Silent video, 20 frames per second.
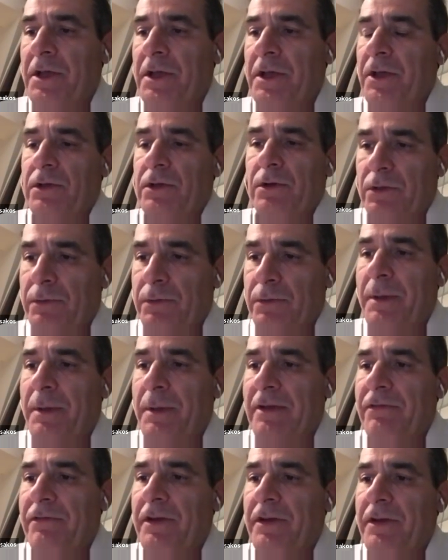you could
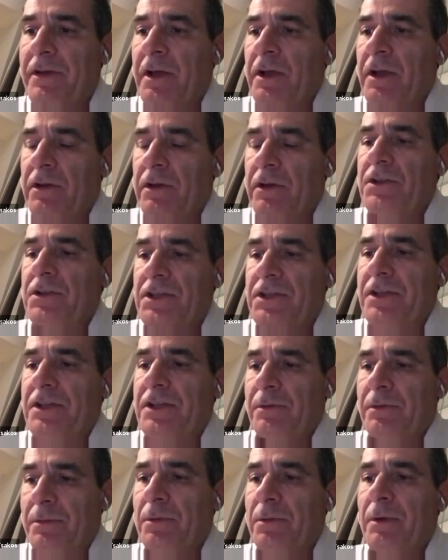benefit not just
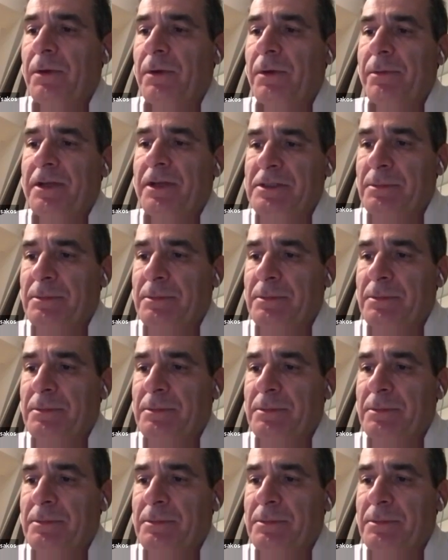from the webinar,